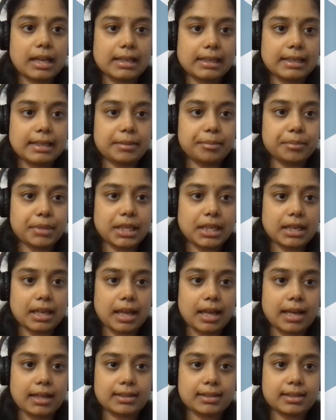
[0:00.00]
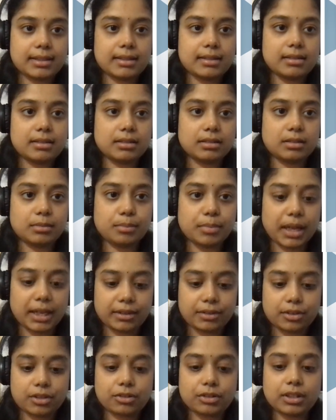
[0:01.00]
and let me add the
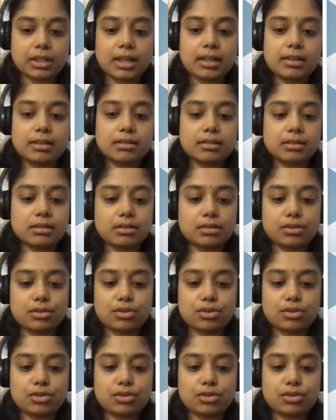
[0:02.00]
background color.